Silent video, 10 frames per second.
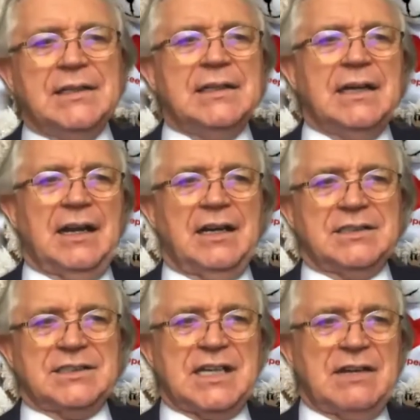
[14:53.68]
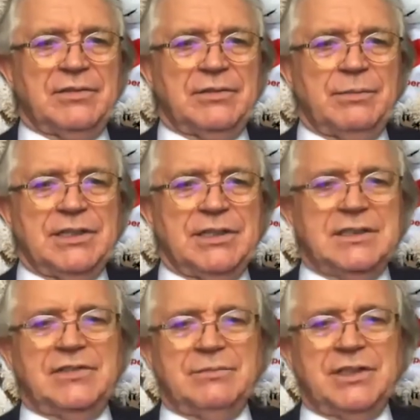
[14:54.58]
And I understand from
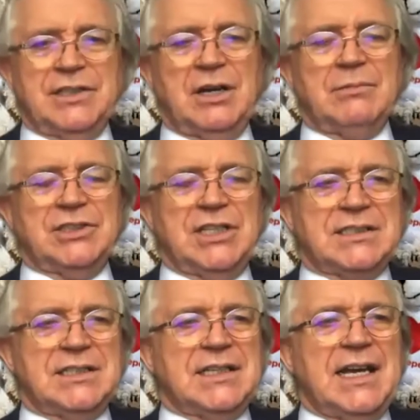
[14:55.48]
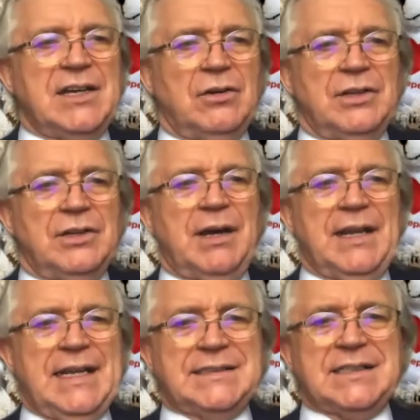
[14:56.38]
the comments yesterday, the
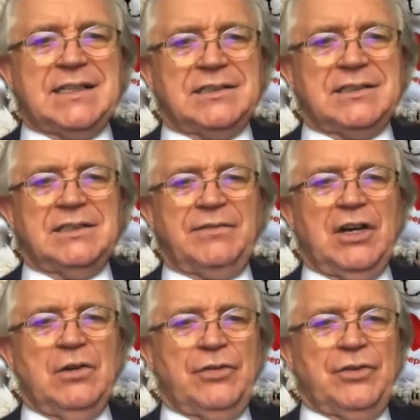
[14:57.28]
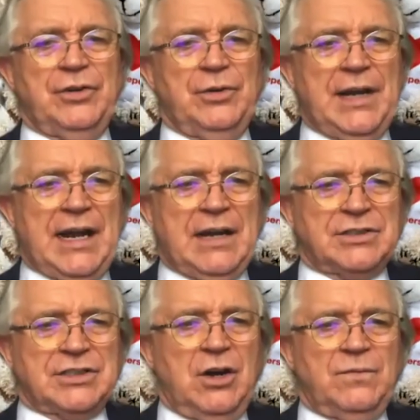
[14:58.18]
money is starting to flow through now.
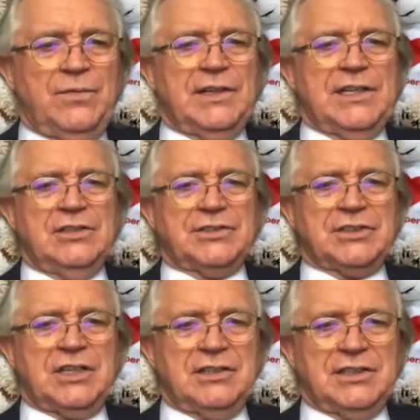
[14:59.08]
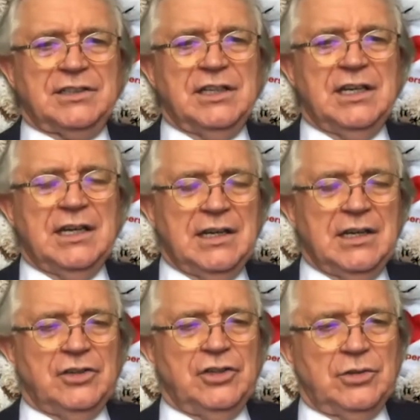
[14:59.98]
So hopefully
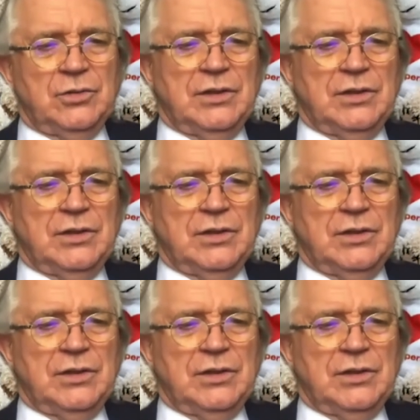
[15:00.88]
if